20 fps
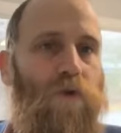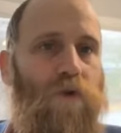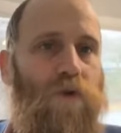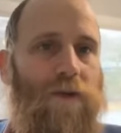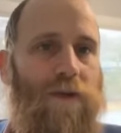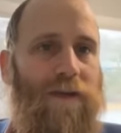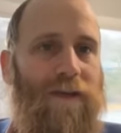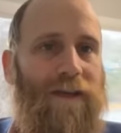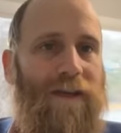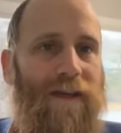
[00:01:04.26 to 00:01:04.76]

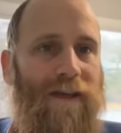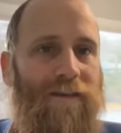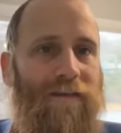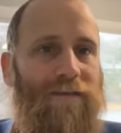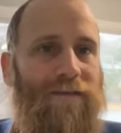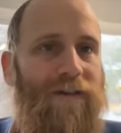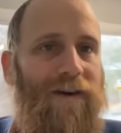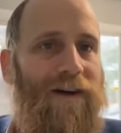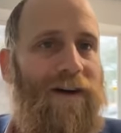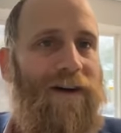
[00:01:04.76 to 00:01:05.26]
should
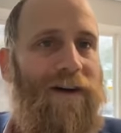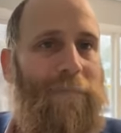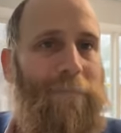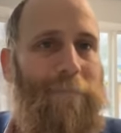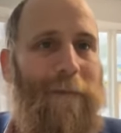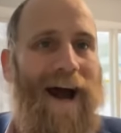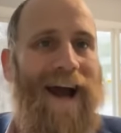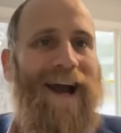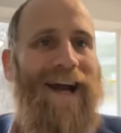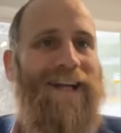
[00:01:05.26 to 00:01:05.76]
give
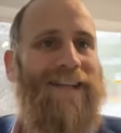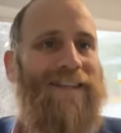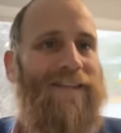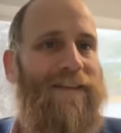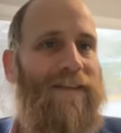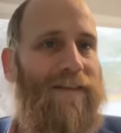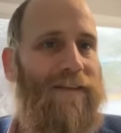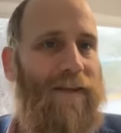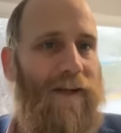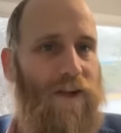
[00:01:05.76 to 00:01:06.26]

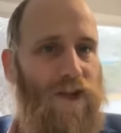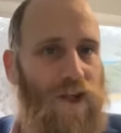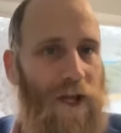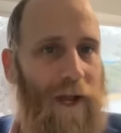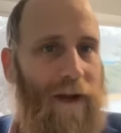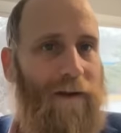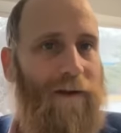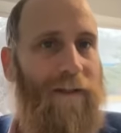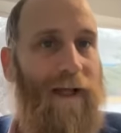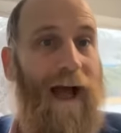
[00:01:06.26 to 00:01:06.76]
machatzita
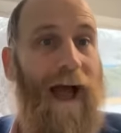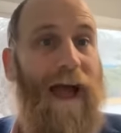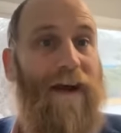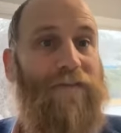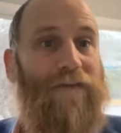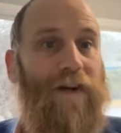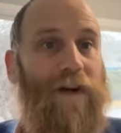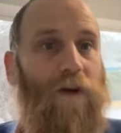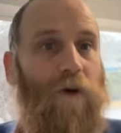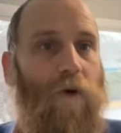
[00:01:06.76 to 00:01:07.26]
shekel, a
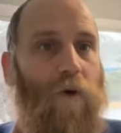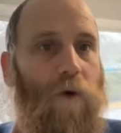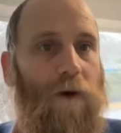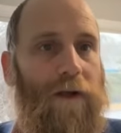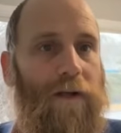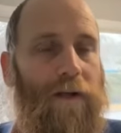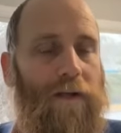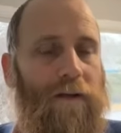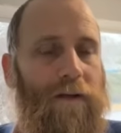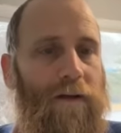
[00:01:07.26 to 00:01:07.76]
half a
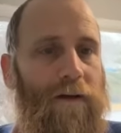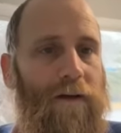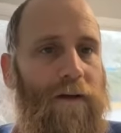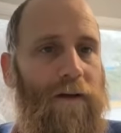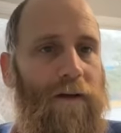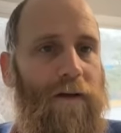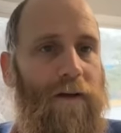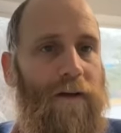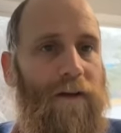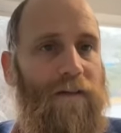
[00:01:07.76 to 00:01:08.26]
coin,
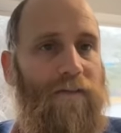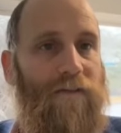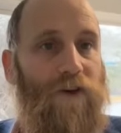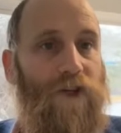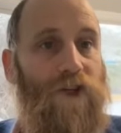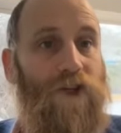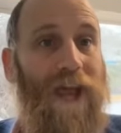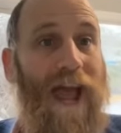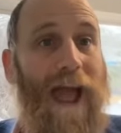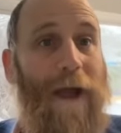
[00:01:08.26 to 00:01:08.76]

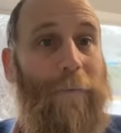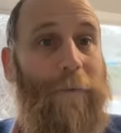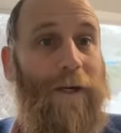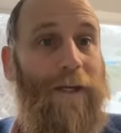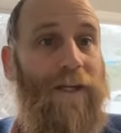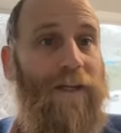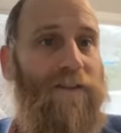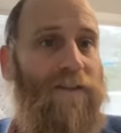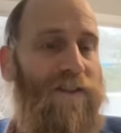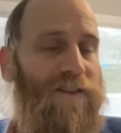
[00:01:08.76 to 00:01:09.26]
for
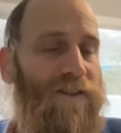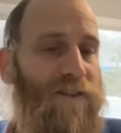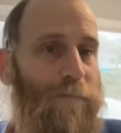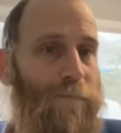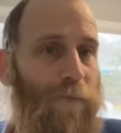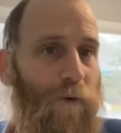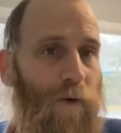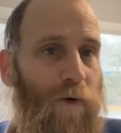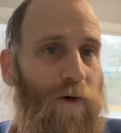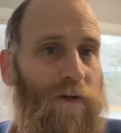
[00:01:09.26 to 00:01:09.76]
charity to
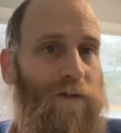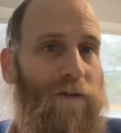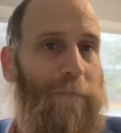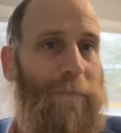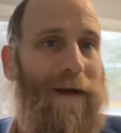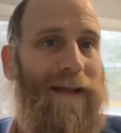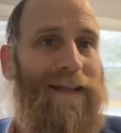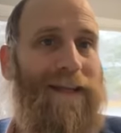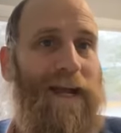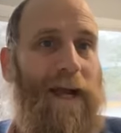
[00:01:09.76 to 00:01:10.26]
support
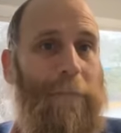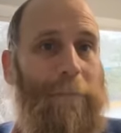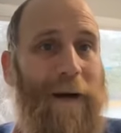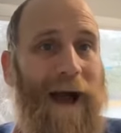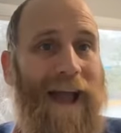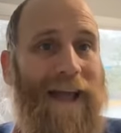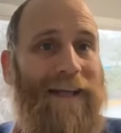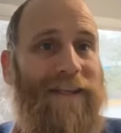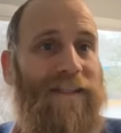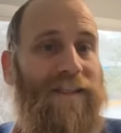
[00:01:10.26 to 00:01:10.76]
the Bedek
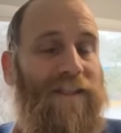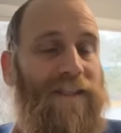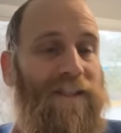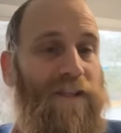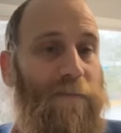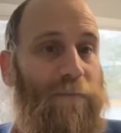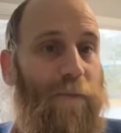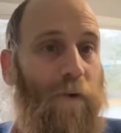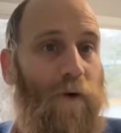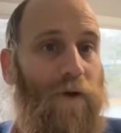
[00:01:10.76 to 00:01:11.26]
haBayis, to
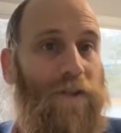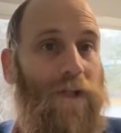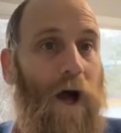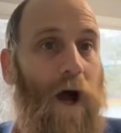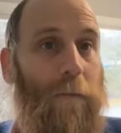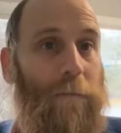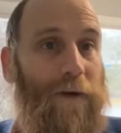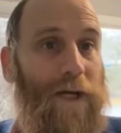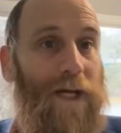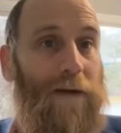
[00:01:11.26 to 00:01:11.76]
support
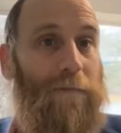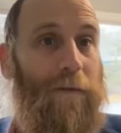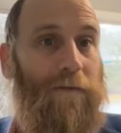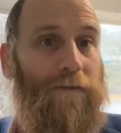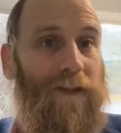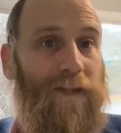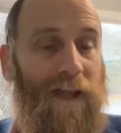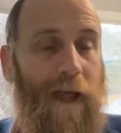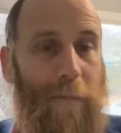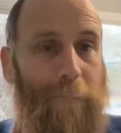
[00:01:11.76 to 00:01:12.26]
the upkeep
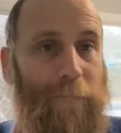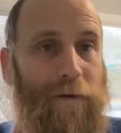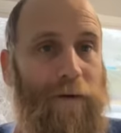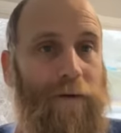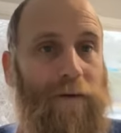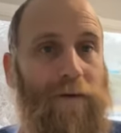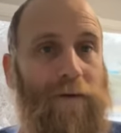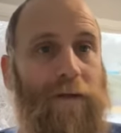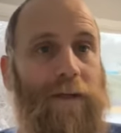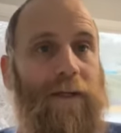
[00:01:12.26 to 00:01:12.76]
of the
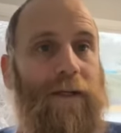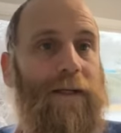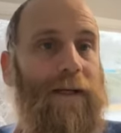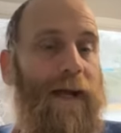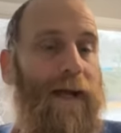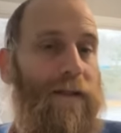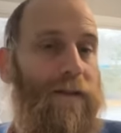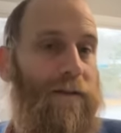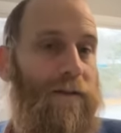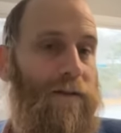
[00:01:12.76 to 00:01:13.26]
temple
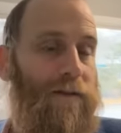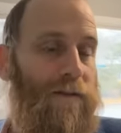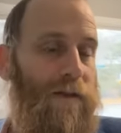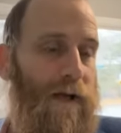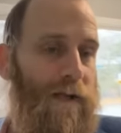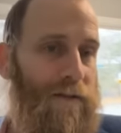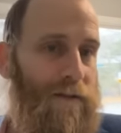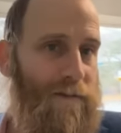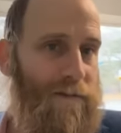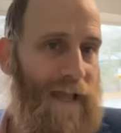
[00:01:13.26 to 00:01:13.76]
and
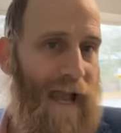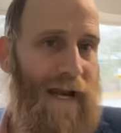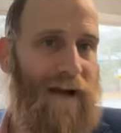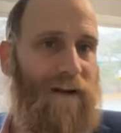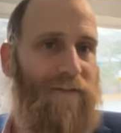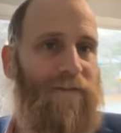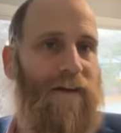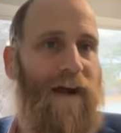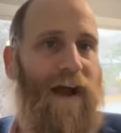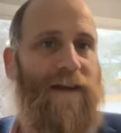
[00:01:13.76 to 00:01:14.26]
the, and the
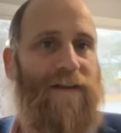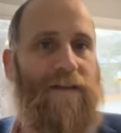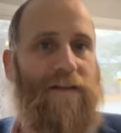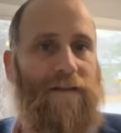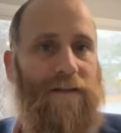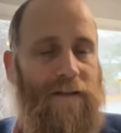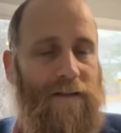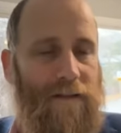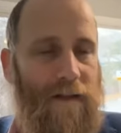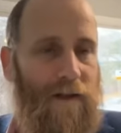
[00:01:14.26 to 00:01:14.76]

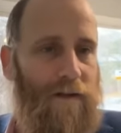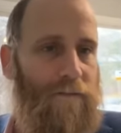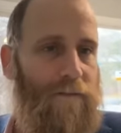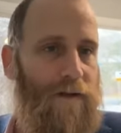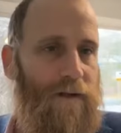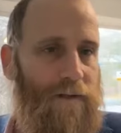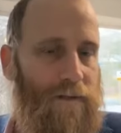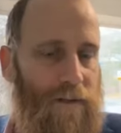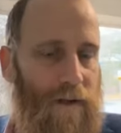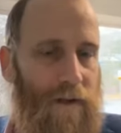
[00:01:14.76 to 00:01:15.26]
sacrifices,
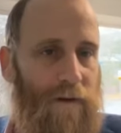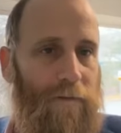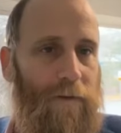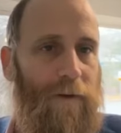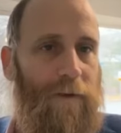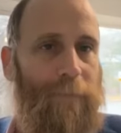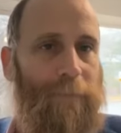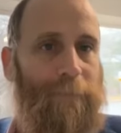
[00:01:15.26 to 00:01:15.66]
etc., etc.